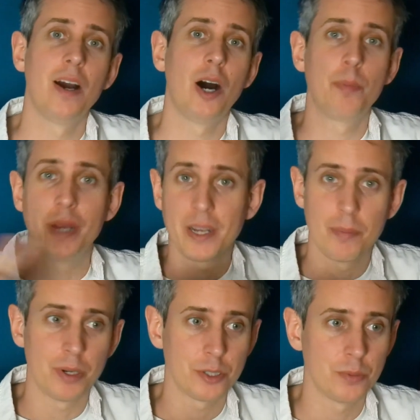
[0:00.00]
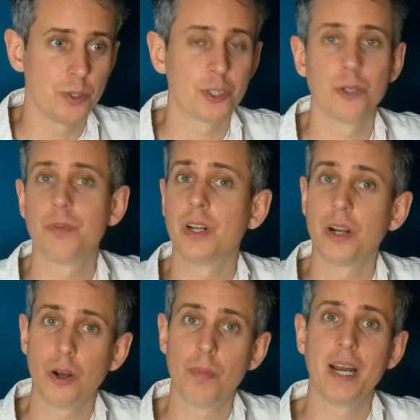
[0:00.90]
I'd pick up on some more stuff and I'd
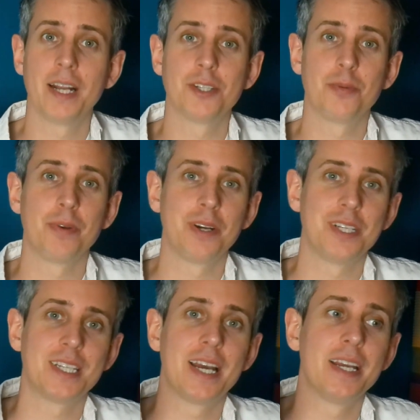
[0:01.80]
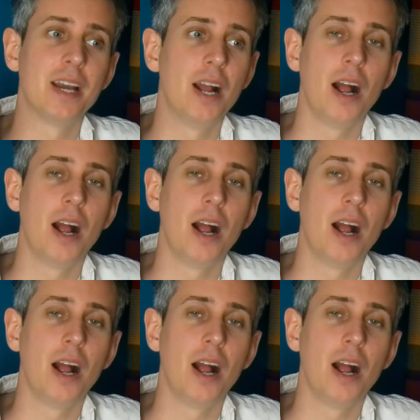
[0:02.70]
hold my hands up and I'd say,